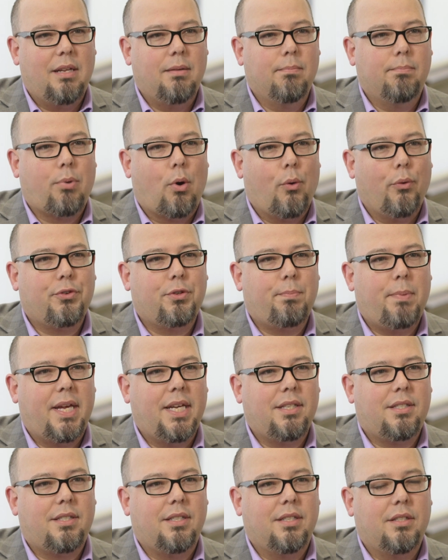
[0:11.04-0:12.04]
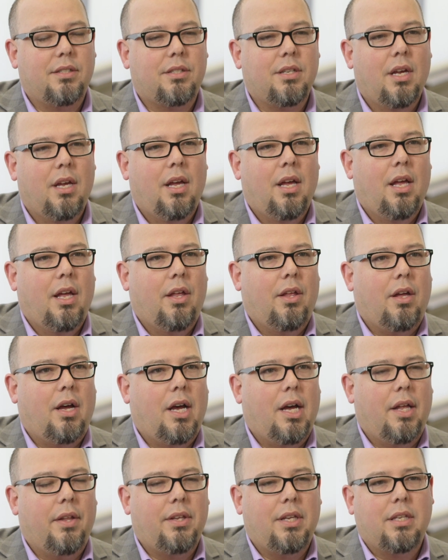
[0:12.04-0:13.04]
In both spaces,
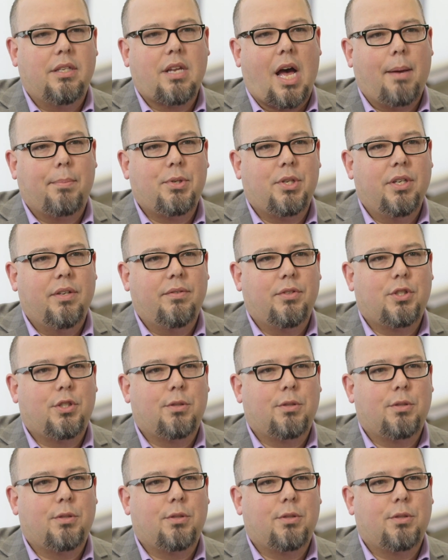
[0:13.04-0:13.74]
uh, the adoption of